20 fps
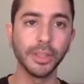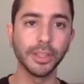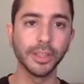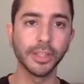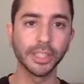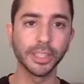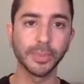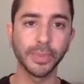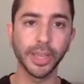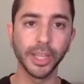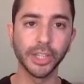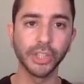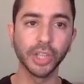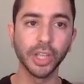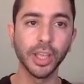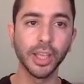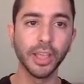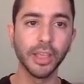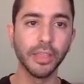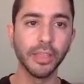to this page.
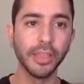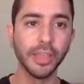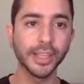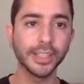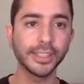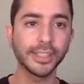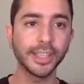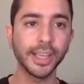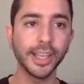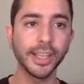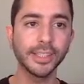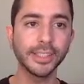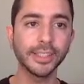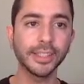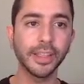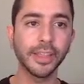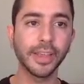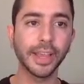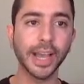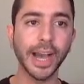This is
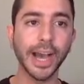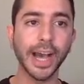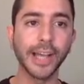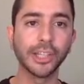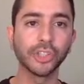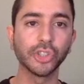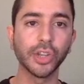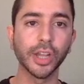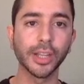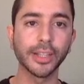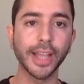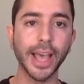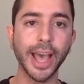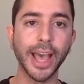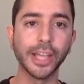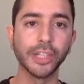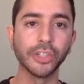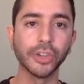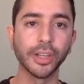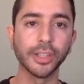the contract
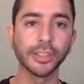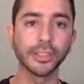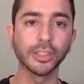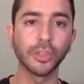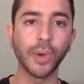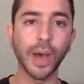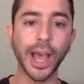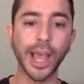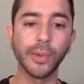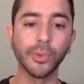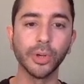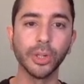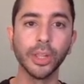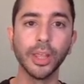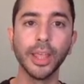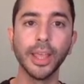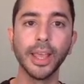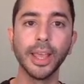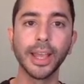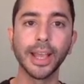address. So I
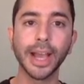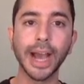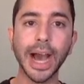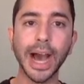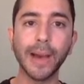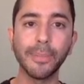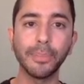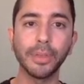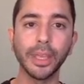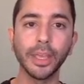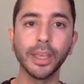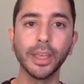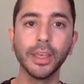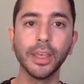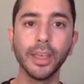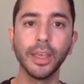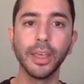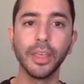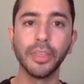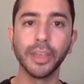will copy
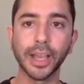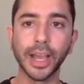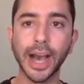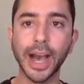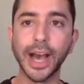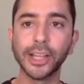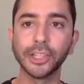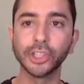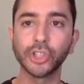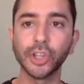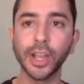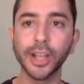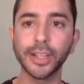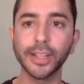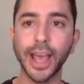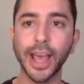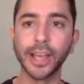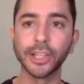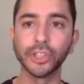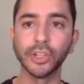the contract
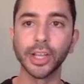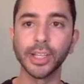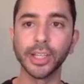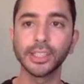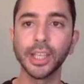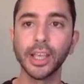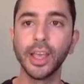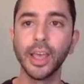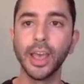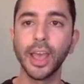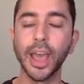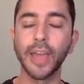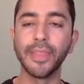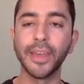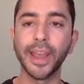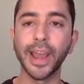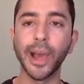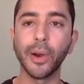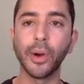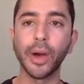address and
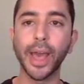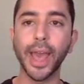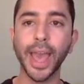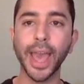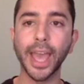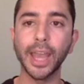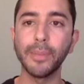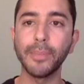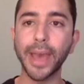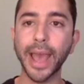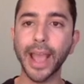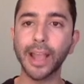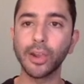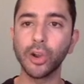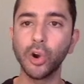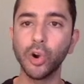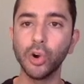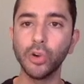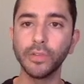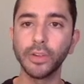then I will head back
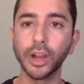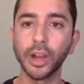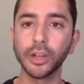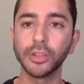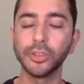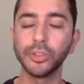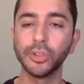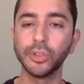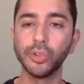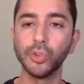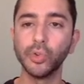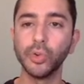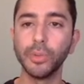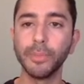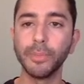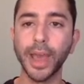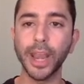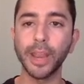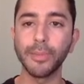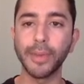over to
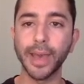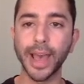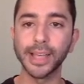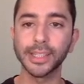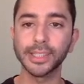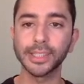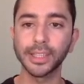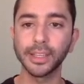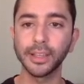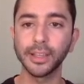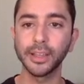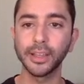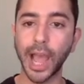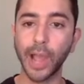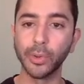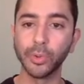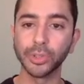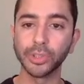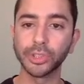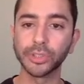MetaMask.
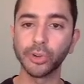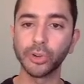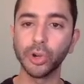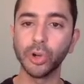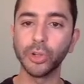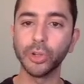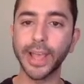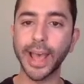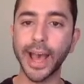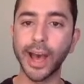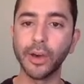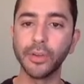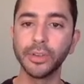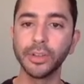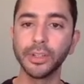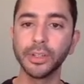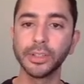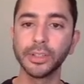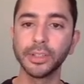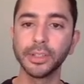I will scroll
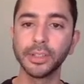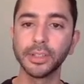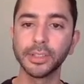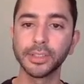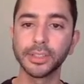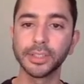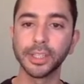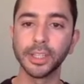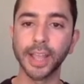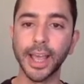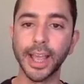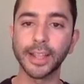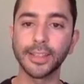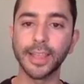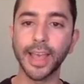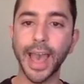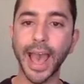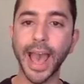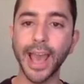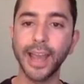down,
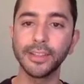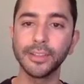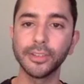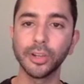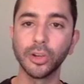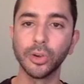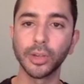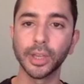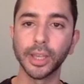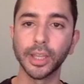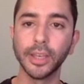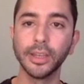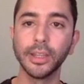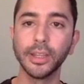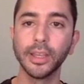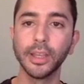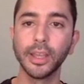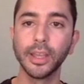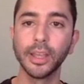select add token,